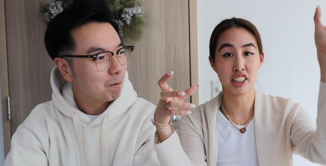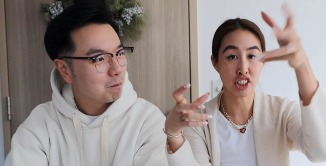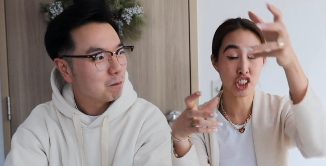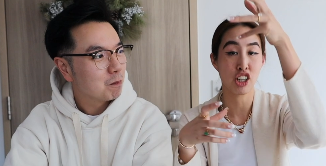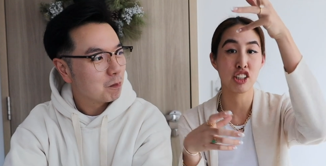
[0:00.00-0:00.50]

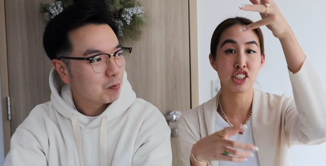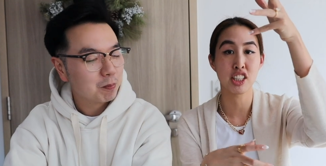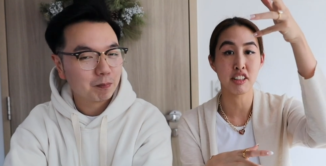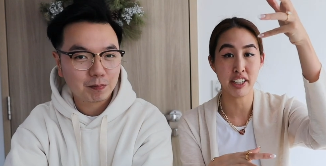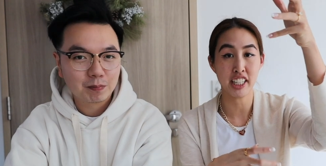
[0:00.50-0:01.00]
Speaker 1: actually charge
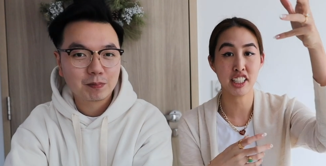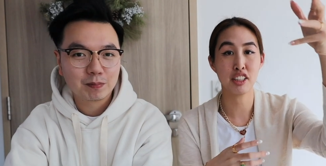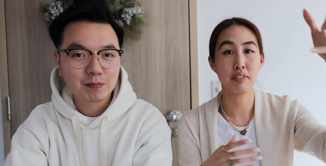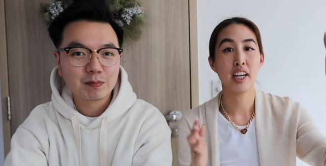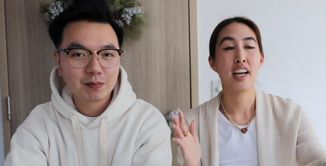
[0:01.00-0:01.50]
the
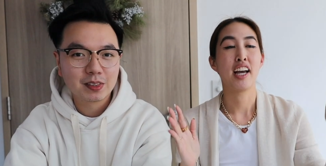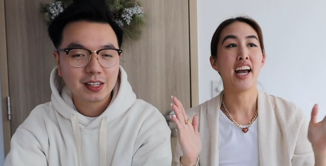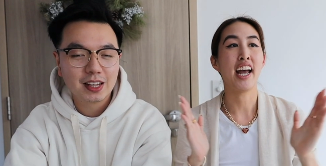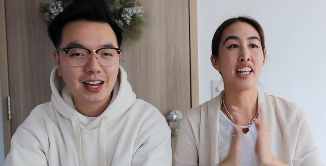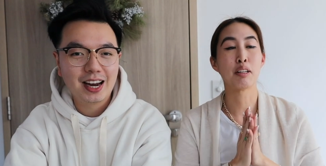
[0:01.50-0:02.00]
vacuum.
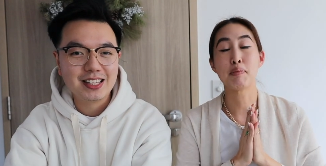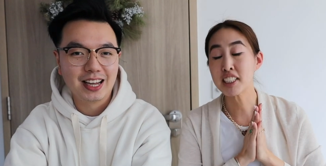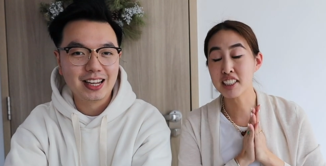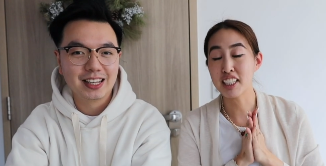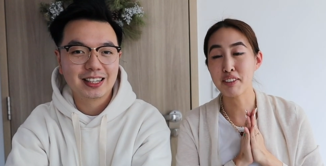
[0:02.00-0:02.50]
And, and the
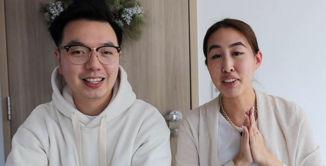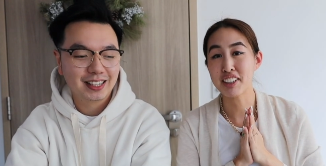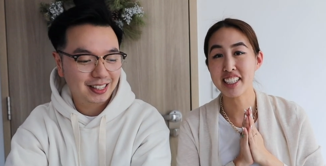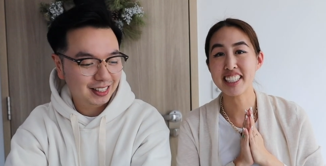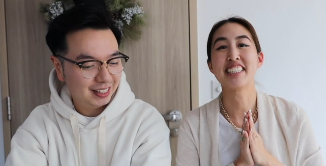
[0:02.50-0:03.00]
best hidden. thing
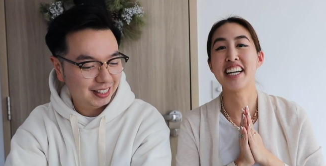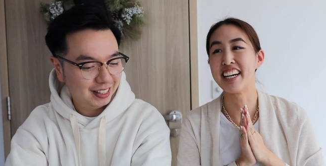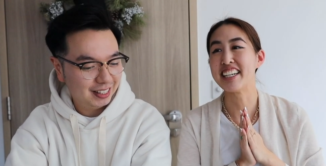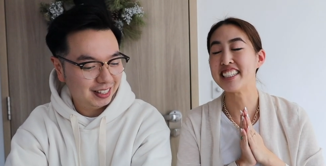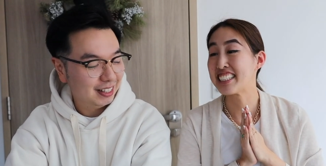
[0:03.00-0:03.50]
about it,
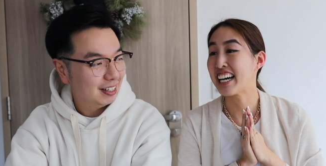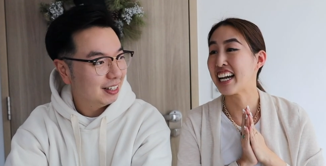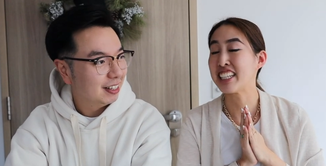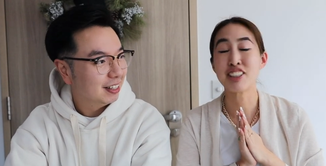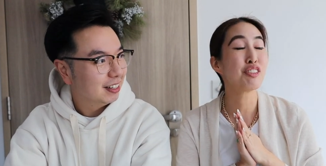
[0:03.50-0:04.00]
yeah, is
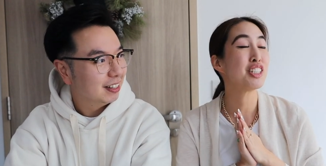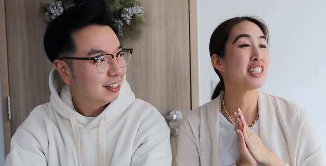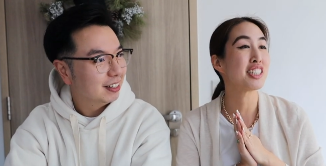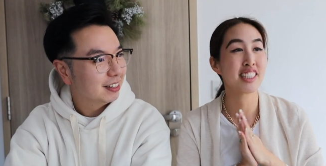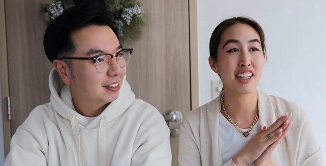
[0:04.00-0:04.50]
that I don't need
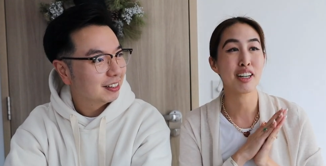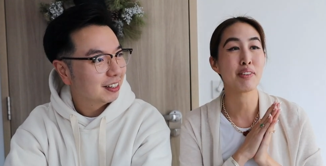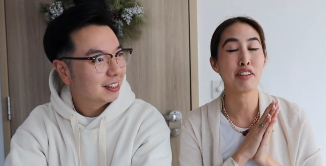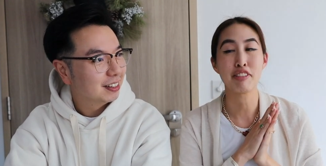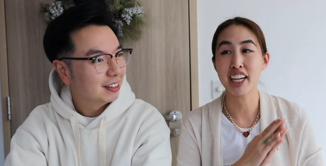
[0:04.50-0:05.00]
to stare at
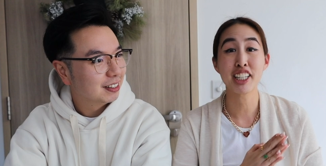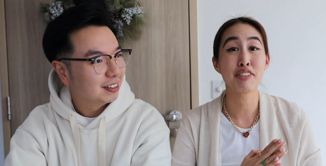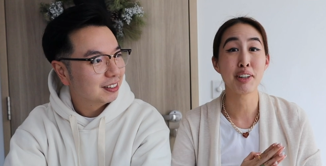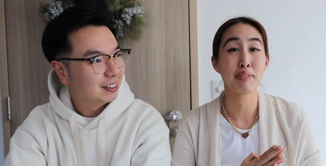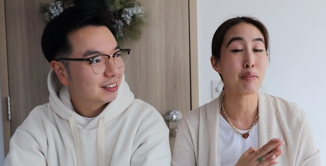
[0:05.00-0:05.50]
my
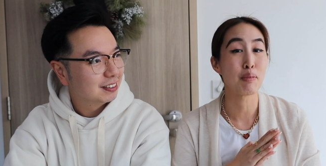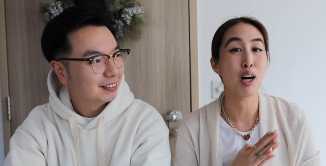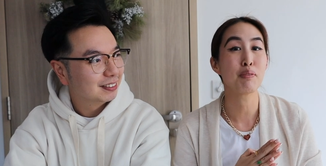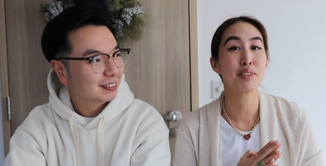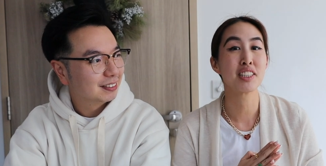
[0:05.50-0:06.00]
vacuum and my
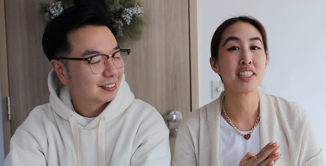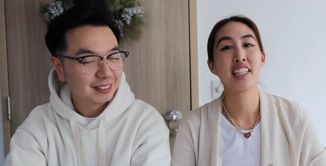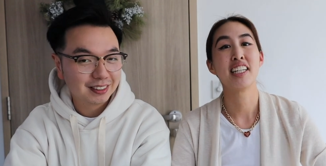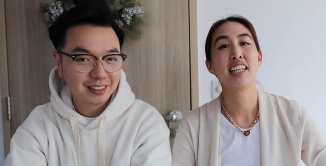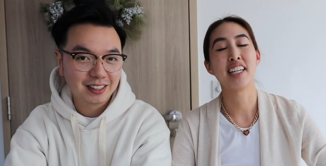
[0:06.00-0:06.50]
mops
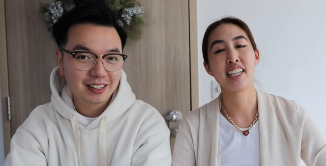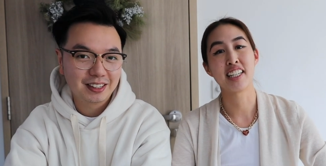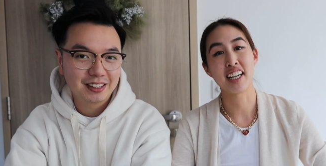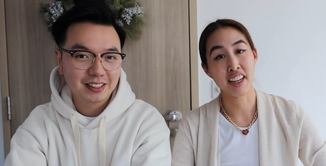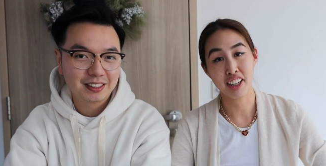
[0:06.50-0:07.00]

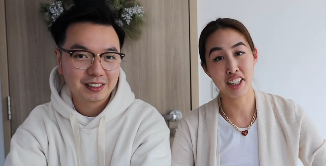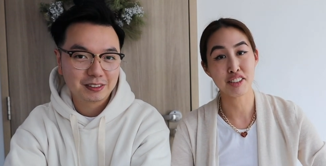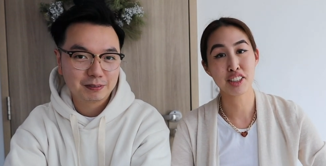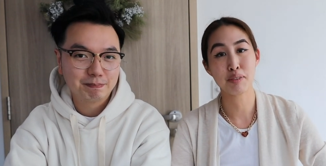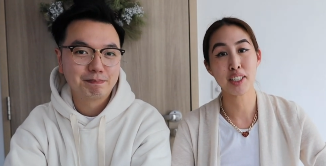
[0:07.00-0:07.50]
in our
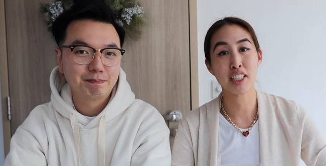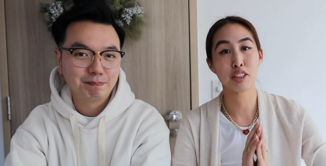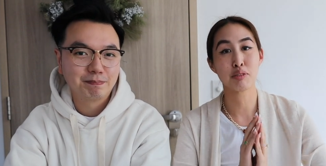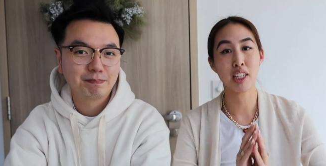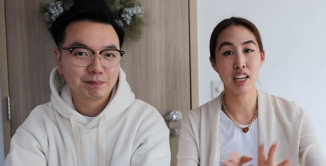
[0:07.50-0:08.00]
house
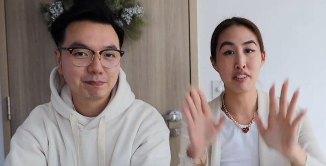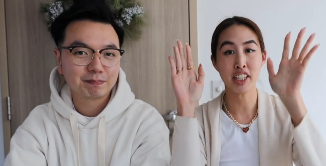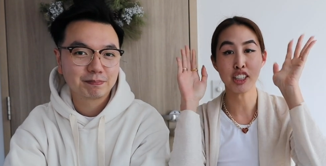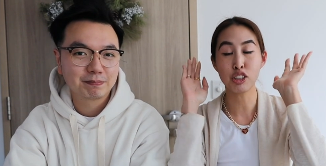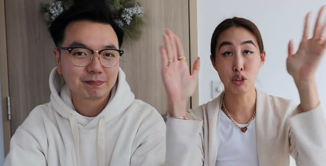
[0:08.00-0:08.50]
because we have
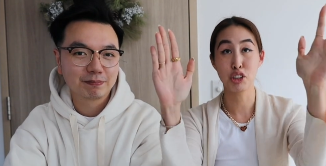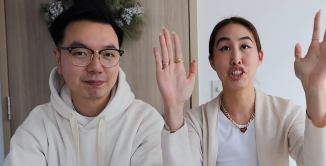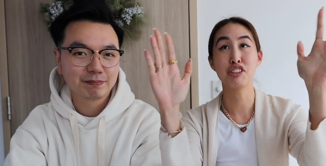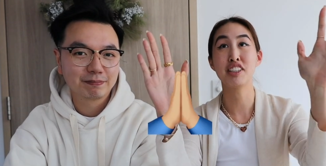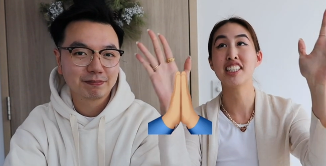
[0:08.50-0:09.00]
a
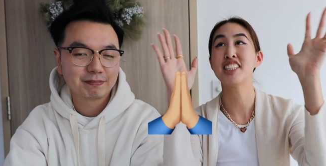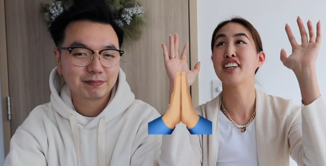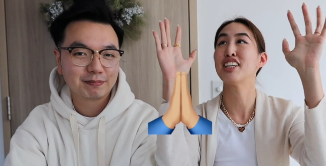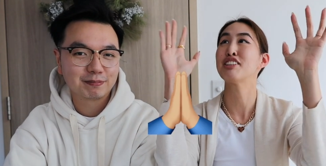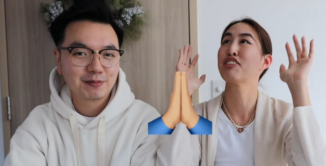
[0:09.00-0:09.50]
storage unit
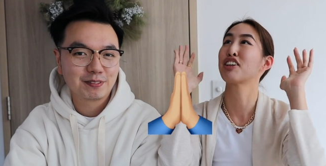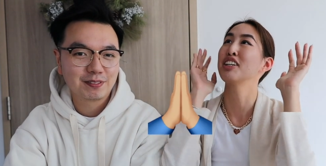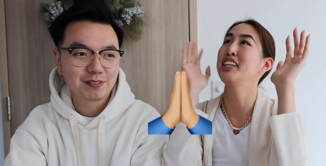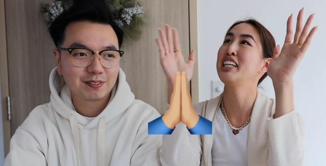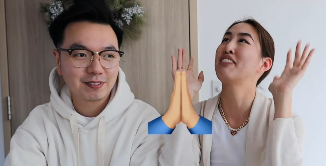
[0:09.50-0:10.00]
just for
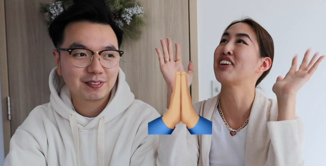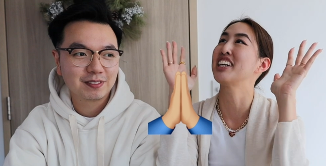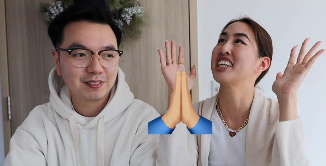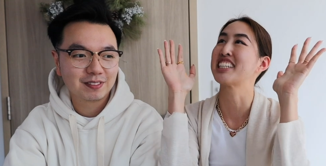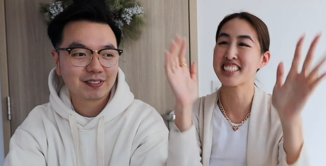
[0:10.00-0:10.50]
cleaning
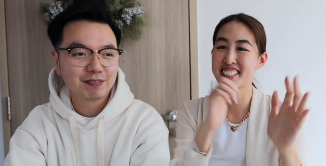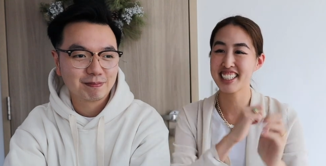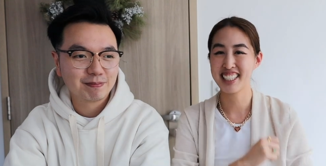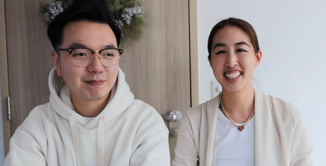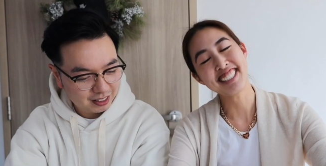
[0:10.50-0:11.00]
products.
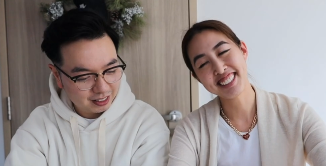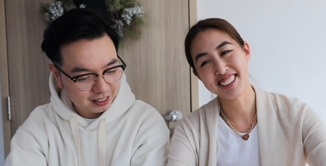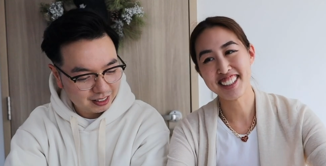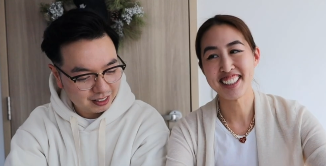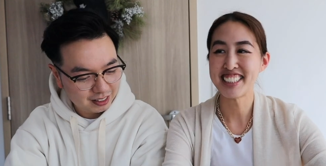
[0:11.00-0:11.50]
Next
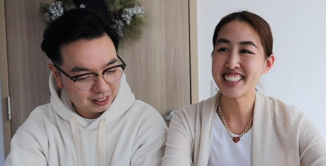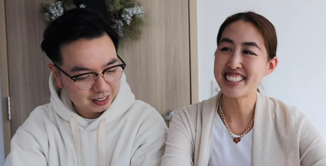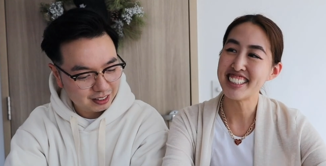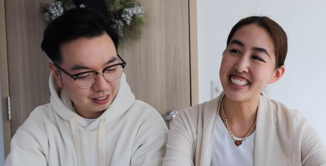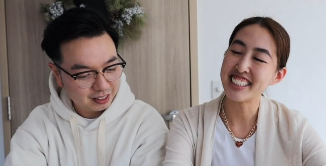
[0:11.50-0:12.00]
on the
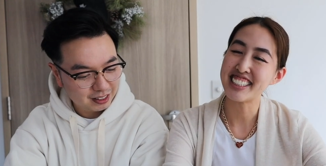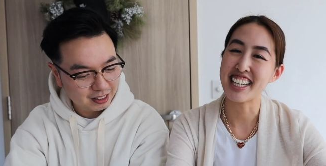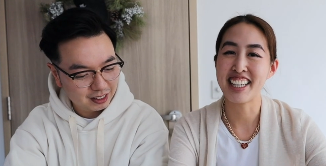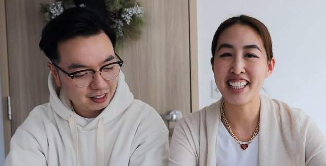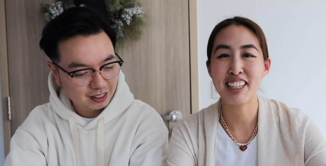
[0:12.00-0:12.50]
list is
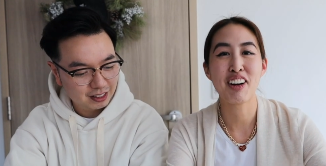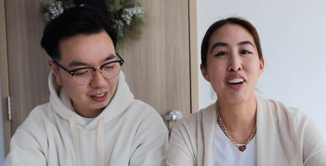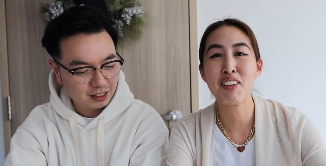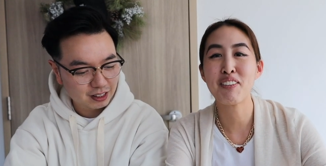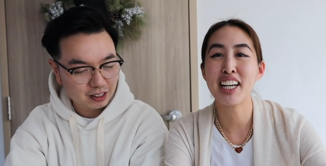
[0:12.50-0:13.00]
the
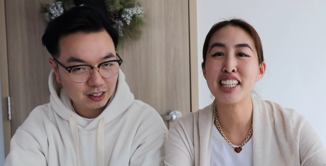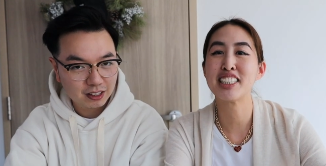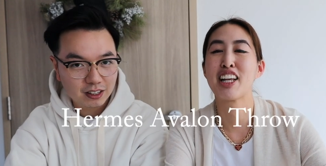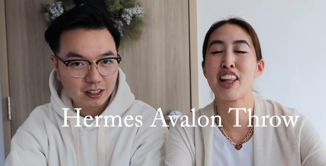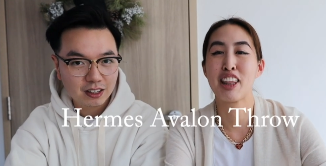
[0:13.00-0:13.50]

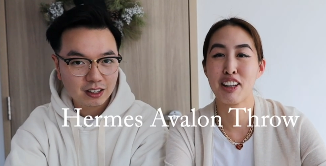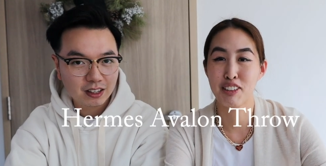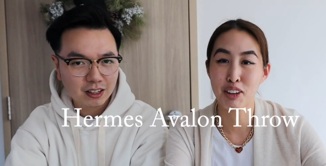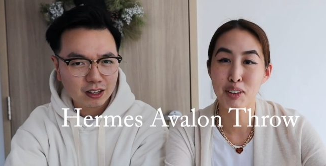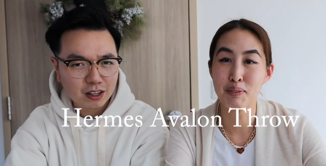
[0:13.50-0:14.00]
Hermes
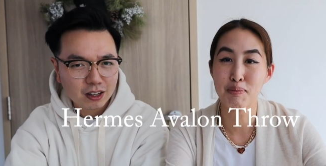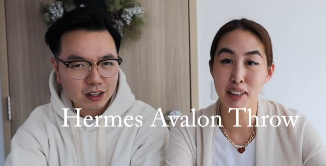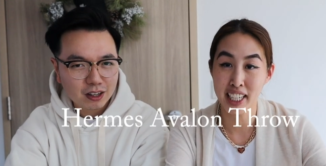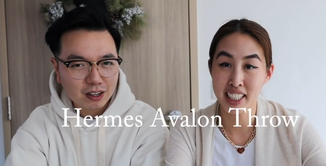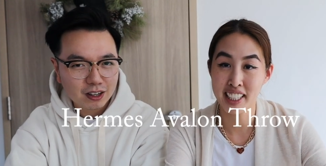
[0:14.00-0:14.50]
throw
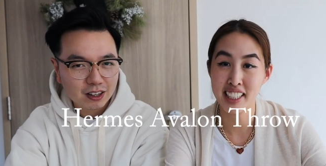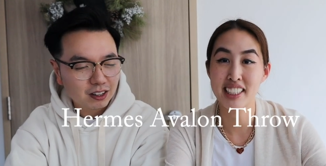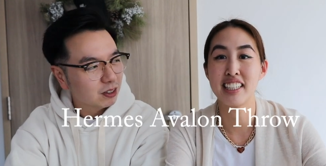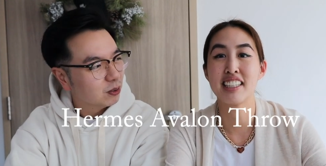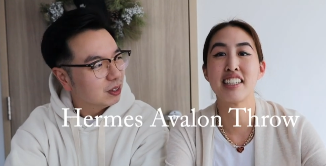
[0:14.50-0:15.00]
blanket.